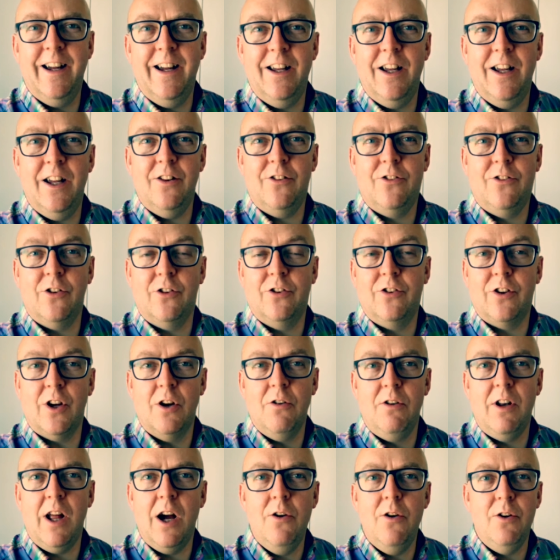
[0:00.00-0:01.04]
it's just so
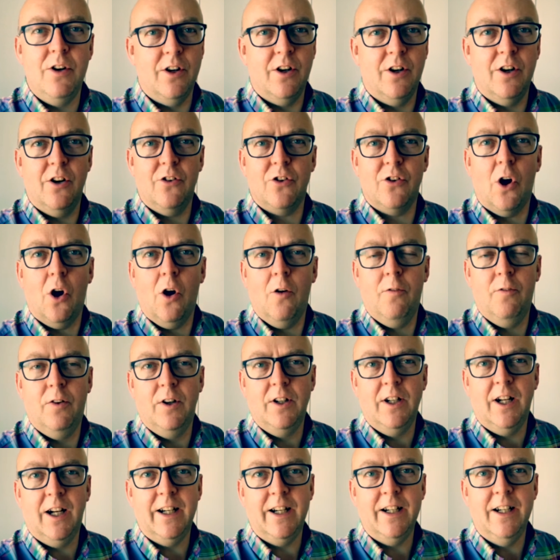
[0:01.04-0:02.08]
loaded, and it's
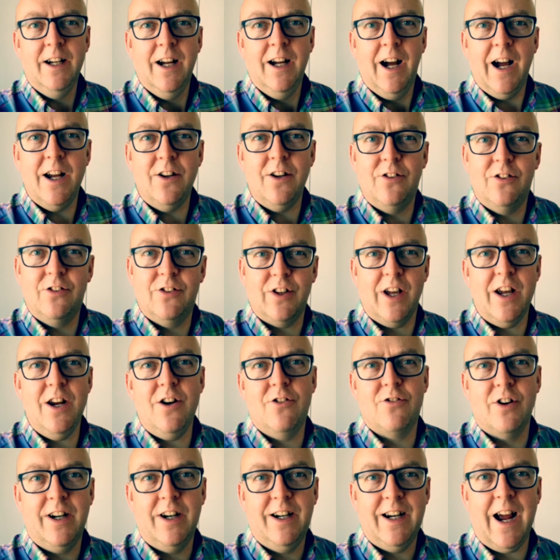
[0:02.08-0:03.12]
often a
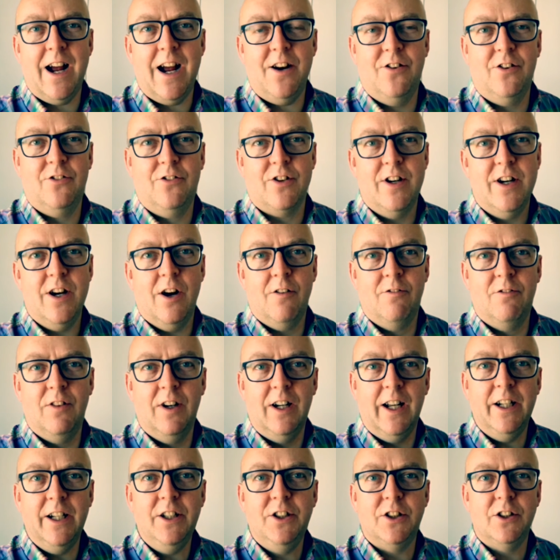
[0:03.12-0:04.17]
sacred category of
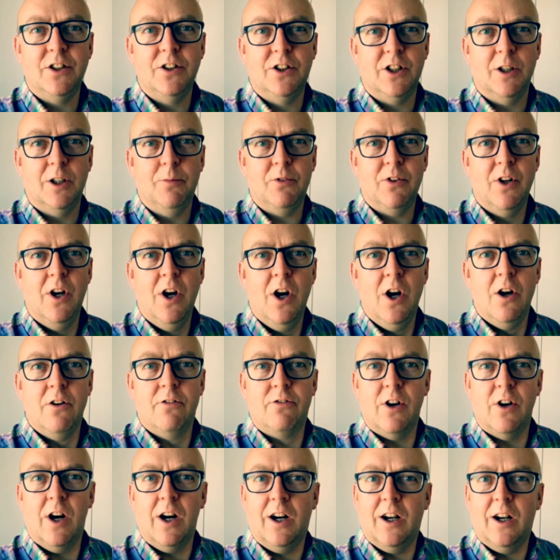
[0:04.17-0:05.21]
relationships
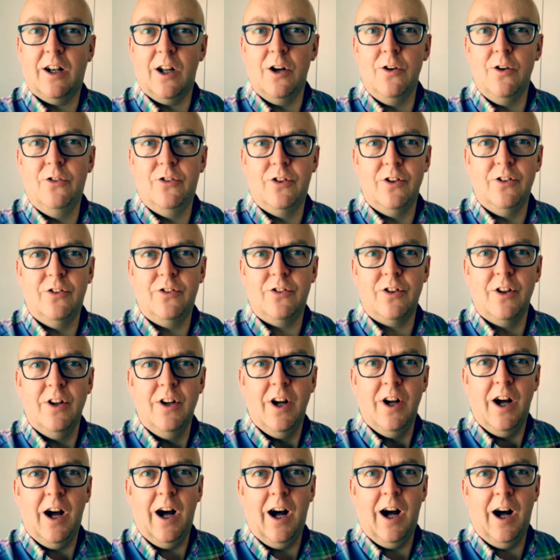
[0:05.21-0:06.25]
for our closest,
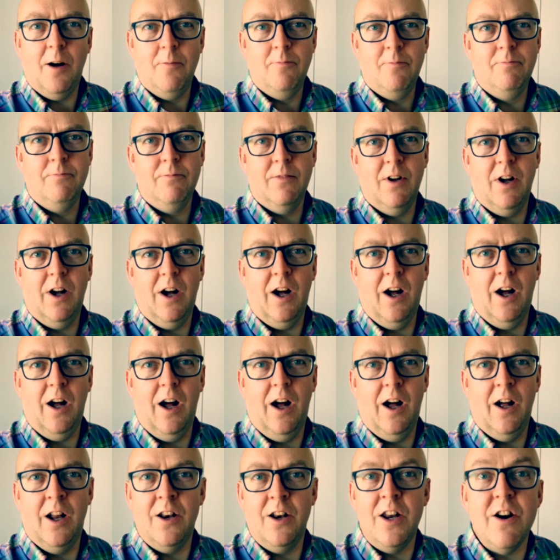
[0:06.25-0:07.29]

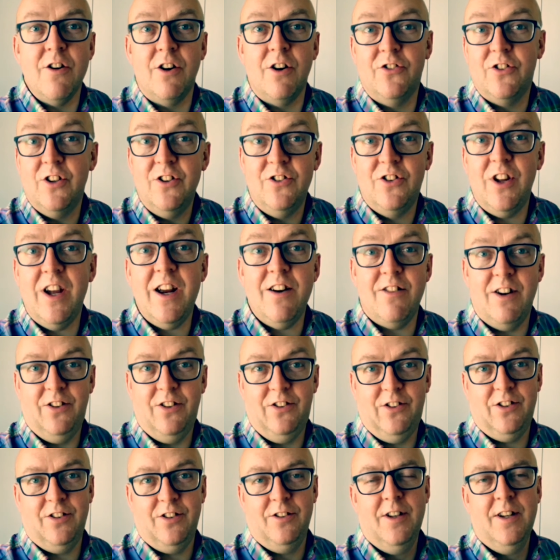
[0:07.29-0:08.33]
our nearest and
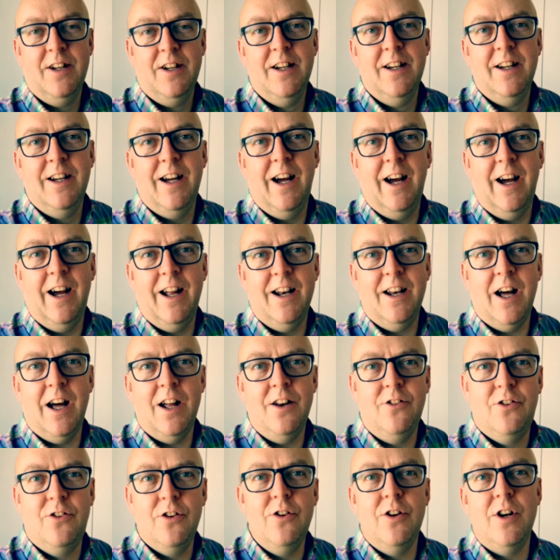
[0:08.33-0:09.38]
dearest.
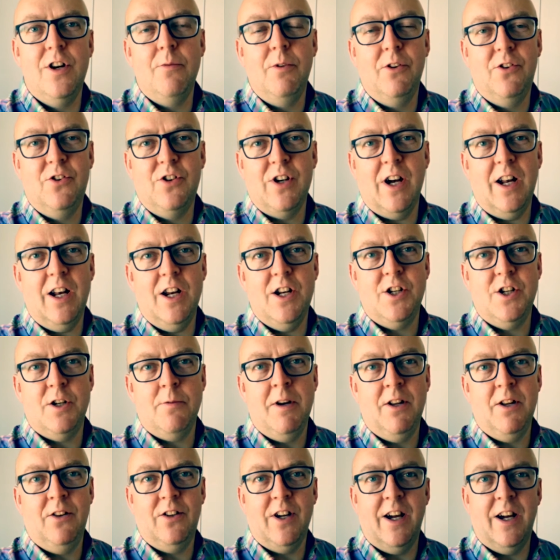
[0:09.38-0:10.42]
And Dudu was challenging
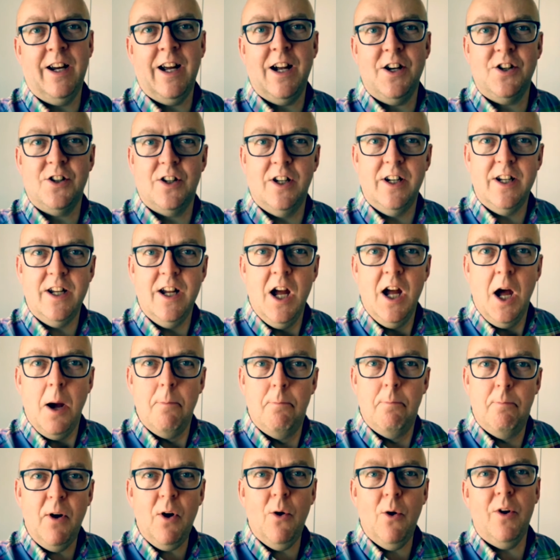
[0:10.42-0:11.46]
me and saying, actually,
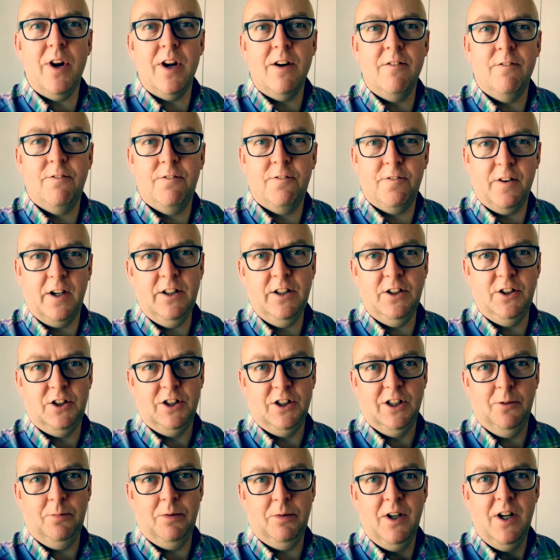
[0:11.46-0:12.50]
building
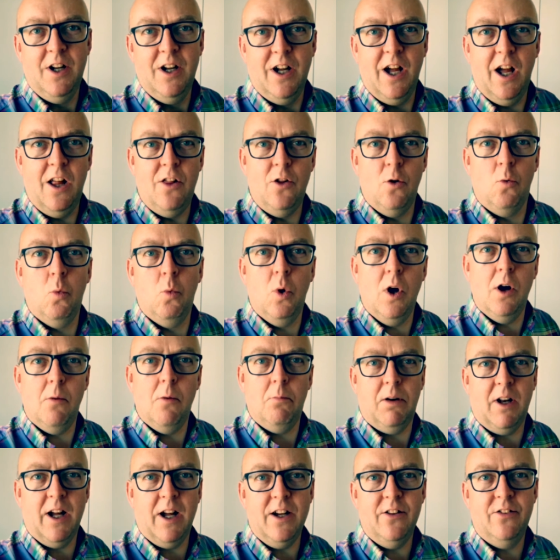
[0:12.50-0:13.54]
friendship in the
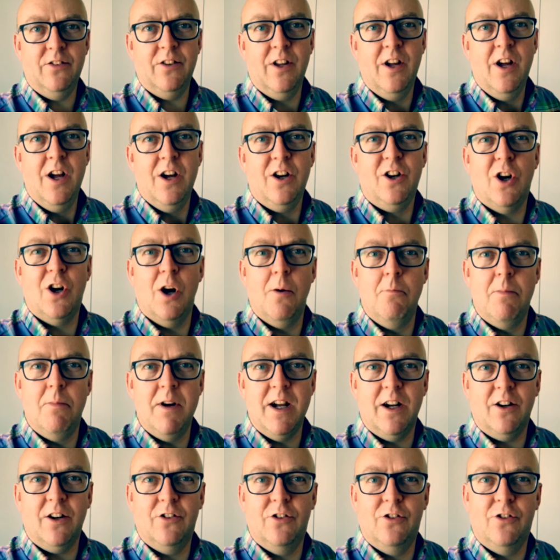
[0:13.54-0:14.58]
workplace can
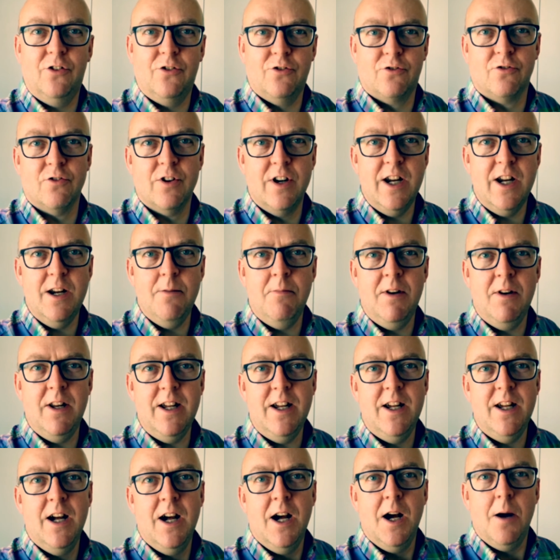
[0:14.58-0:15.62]
be
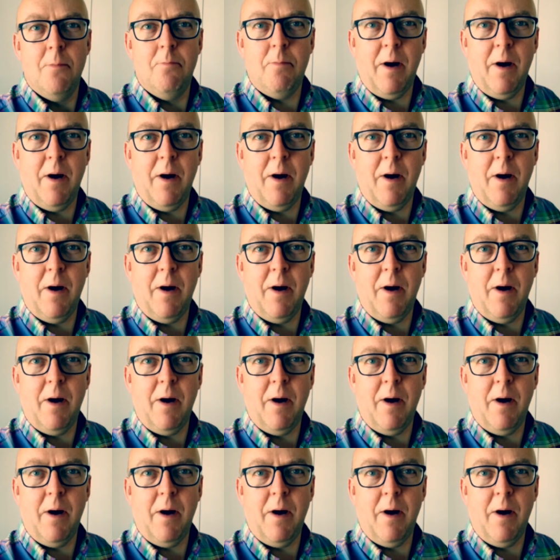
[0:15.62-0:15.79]
extremely